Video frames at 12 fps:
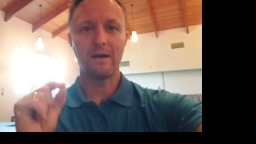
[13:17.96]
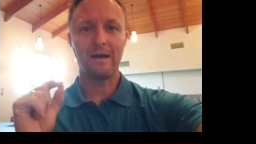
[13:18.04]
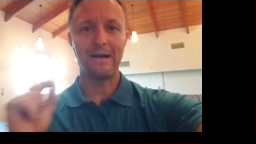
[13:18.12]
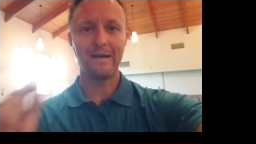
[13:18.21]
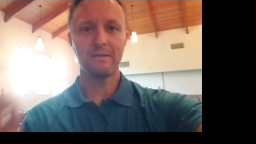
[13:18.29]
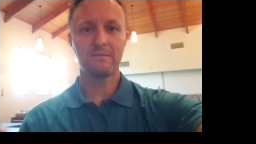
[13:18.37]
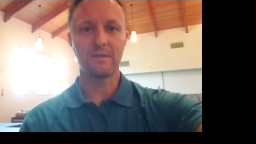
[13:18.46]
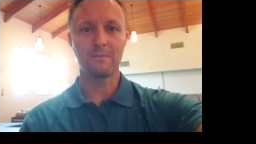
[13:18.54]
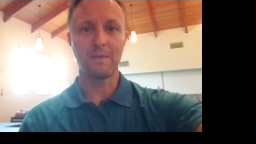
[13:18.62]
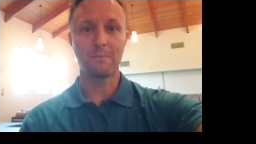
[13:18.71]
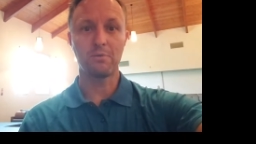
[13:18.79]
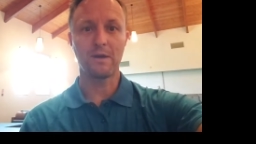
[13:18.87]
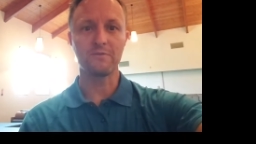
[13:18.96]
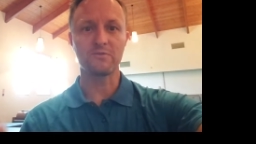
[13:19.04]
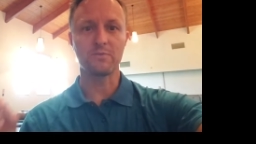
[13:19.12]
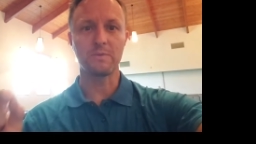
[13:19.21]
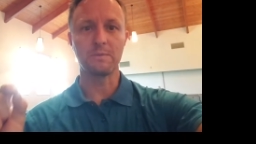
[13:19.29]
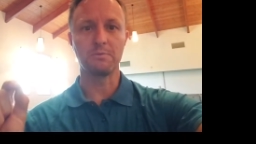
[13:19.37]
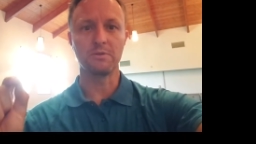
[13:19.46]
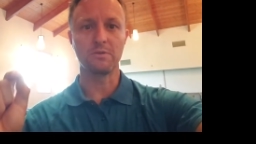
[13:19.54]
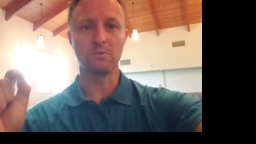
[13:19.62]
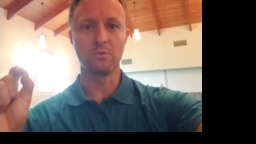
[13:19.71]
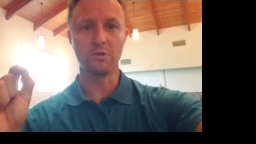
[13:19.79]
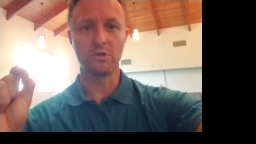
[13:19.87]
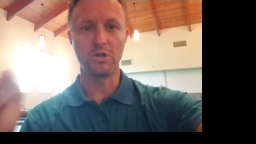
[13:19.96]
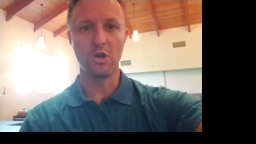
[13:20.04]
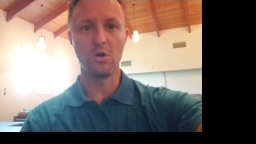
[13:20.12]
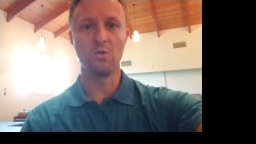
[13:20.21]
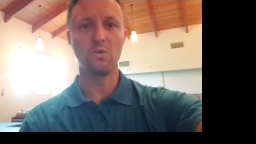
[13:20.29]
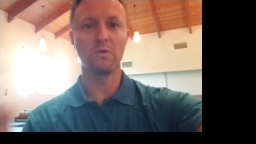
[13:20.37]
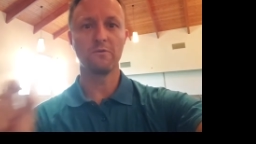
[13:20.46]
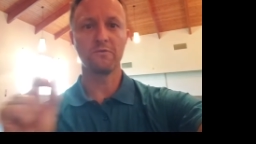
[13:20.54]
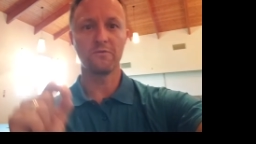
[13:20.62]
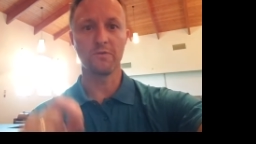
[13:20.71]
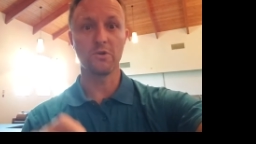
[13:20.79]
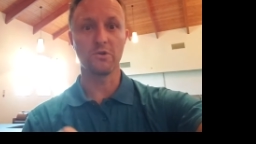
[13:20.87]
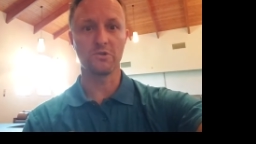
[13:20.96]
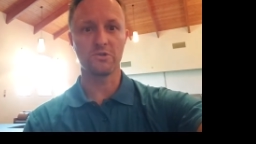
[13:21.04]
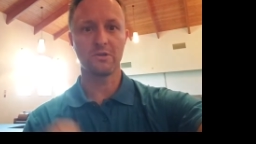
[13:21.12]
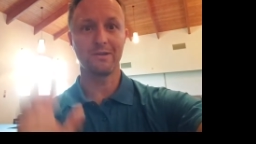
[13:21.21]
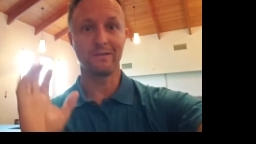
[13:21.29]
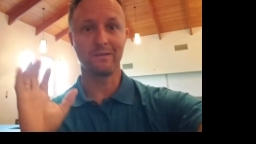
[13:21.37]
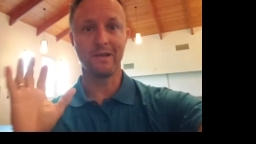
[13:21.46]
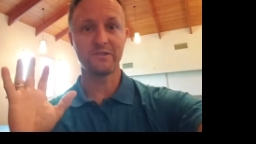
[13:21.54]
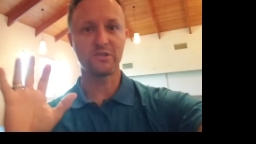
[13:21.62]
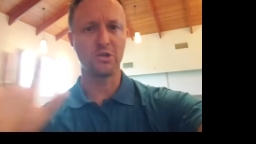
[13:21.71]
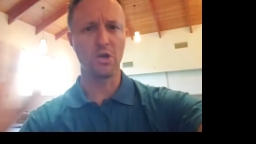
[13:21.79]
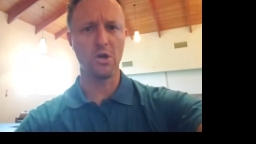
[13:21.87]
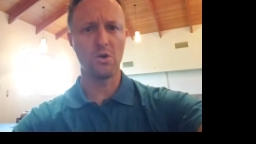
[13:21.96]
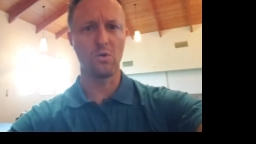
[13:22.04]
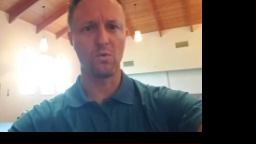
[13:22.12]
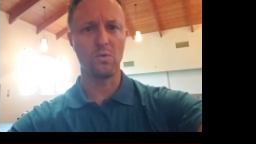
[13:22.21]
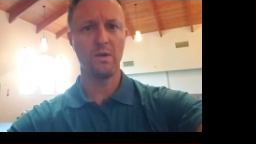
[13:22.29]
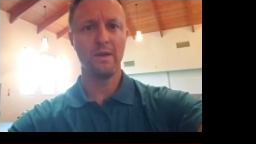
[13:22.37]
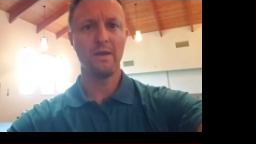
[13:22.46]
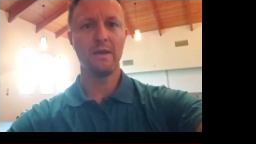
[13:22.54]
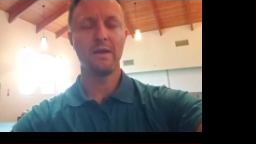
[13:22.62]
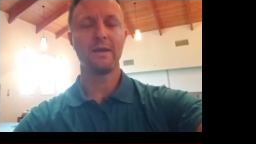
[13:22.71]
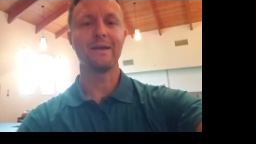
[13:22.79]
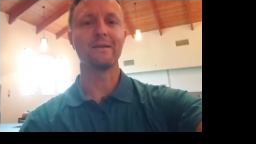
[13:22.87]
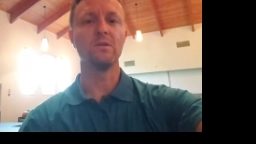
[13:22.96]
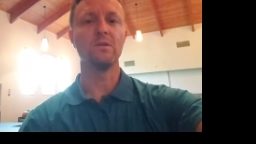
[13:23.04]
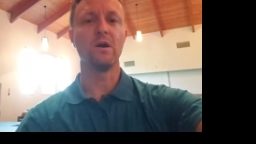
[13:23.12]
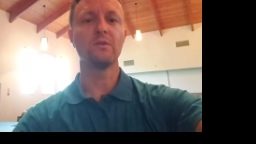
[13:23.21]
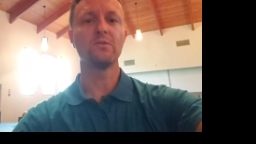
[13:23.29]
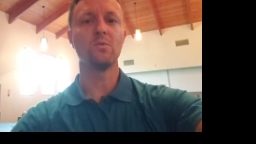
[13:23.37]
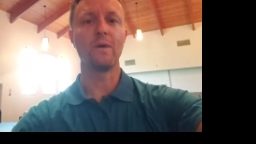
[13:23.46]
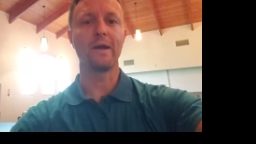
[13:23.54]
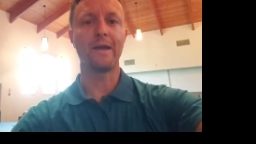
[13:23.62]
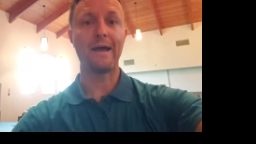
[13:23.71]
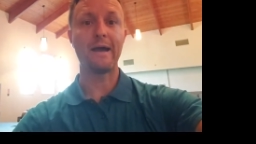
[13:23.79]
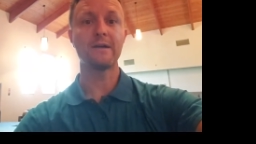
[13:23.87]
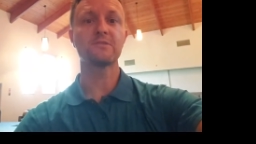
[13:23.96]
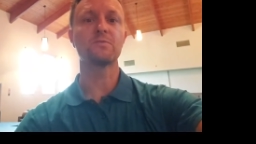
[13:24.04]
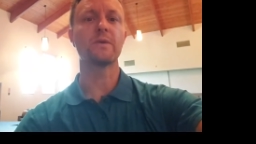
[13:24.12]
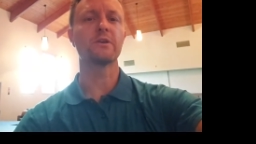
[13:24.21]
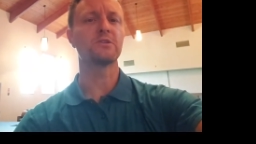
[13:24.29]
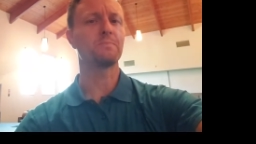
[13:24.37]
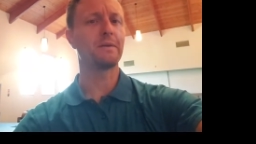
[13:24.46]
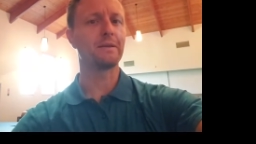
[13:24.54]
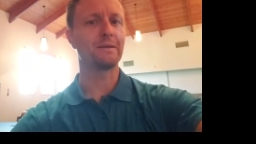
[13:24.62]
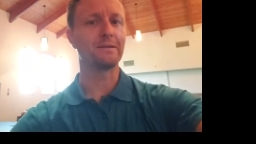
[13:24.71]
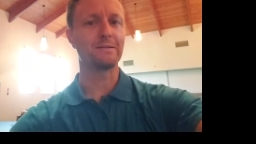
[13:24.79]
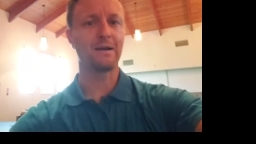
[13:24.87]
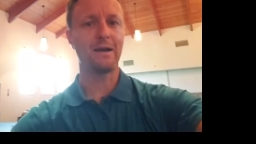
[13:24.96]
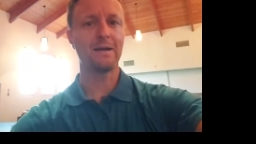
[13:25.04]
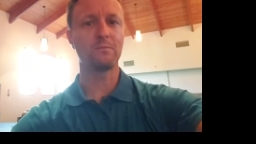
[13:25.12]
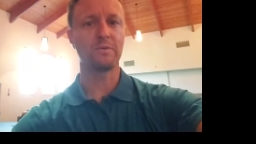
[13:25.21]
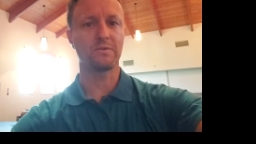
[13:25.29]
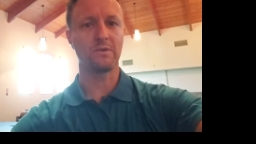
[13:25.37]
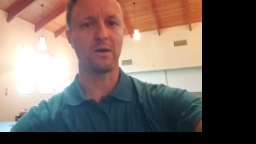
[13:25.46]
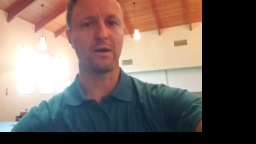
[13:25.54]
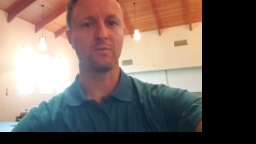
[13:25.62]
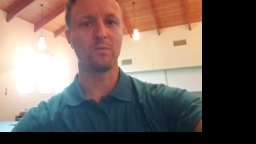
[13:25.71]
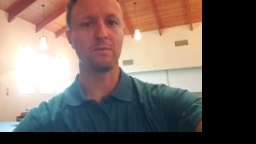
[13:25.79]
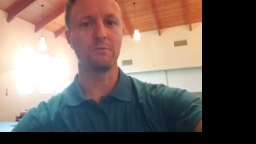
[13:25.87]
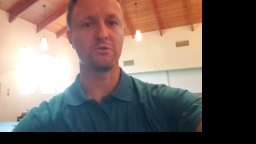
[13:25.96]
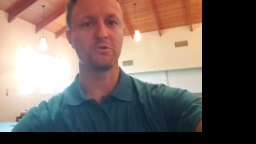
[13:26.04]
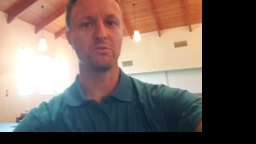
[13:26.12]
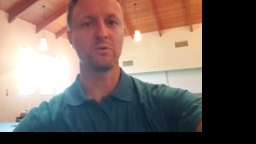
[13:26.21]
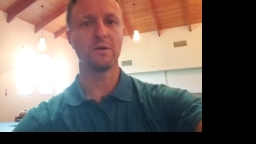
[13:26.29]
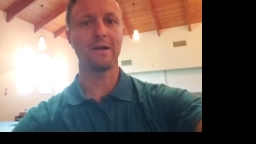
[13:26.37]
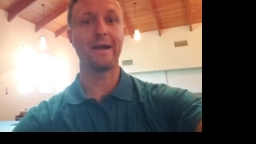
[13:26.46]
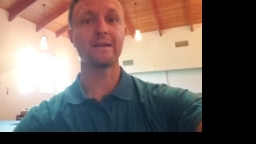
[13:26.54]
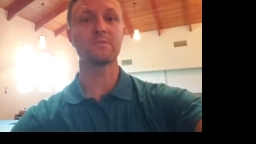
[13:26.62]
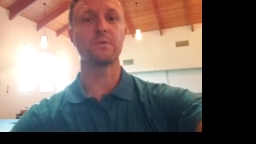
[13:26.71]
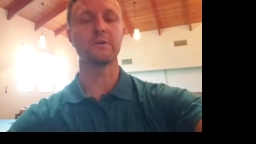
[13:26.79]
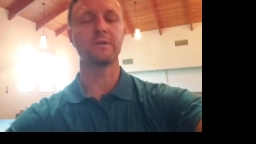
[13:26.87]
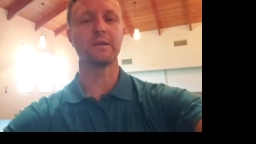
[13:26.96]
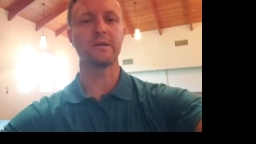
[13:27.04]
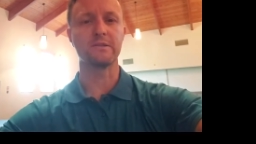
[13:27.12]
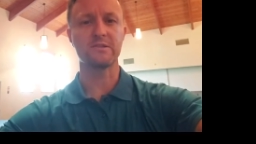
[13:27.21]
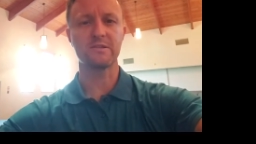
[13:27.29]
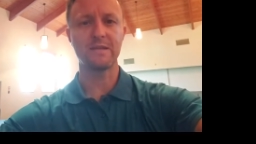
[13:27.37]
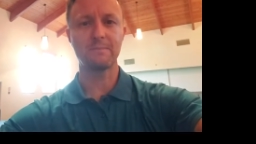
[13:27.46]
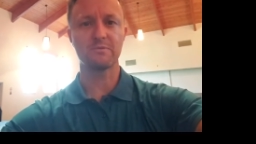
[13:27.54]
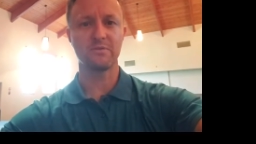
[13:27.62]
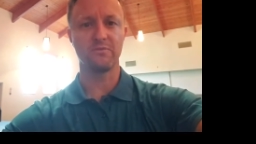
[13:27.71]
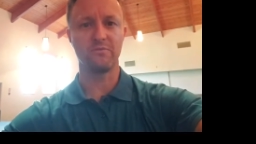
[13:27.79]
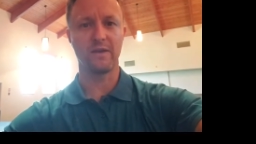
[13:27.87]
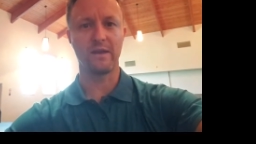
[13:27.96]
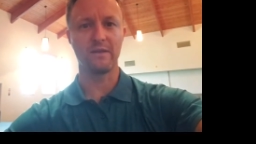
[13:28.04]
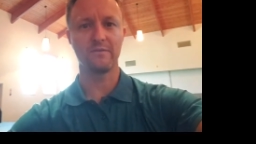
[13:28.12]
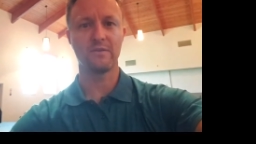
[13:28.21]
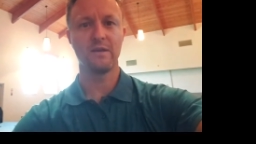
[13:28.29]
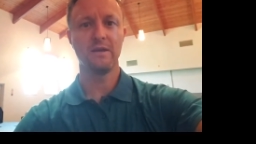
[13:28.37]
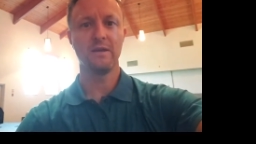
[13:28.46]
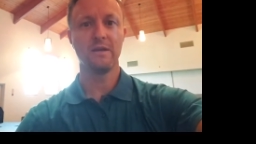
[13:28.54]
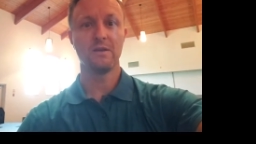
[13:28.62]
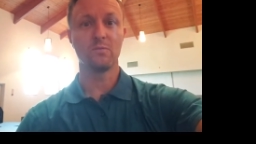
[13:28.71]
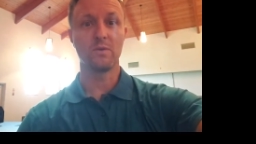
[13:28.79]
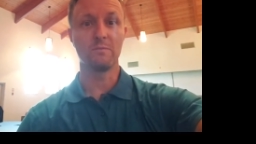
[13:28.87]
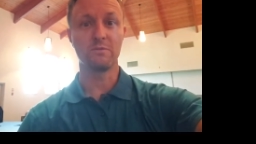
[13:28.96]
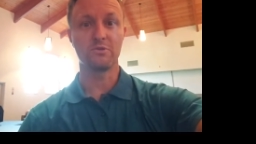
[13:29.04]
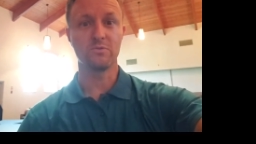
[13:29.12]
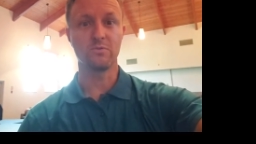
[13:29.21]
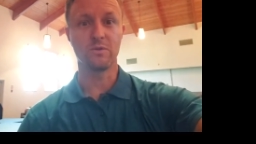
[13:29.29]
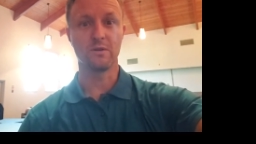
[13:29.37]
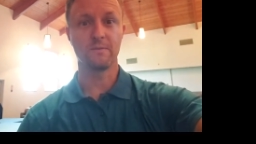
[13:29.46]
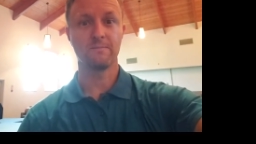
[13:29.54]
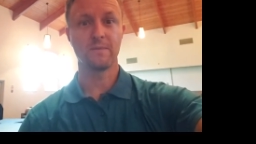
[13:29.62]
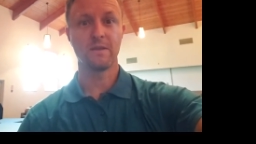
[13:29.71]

I think my preference would be to put the word go first. Let's go. And along the way, as we are spending time with God, we mature. As we are taking steps of faith, we mature.